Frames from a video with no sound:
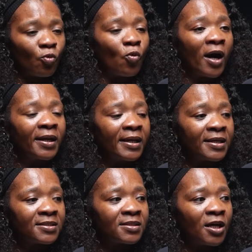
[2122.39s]
One
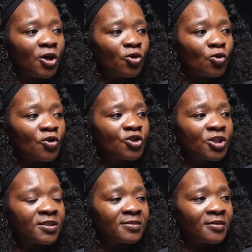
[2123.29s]
is, you don't
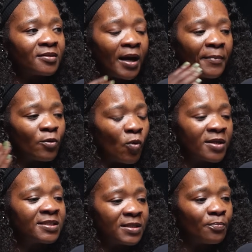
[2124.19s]
just,
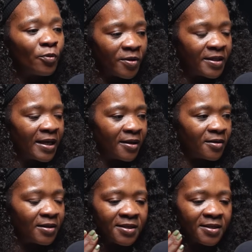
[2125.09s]
one simple thing.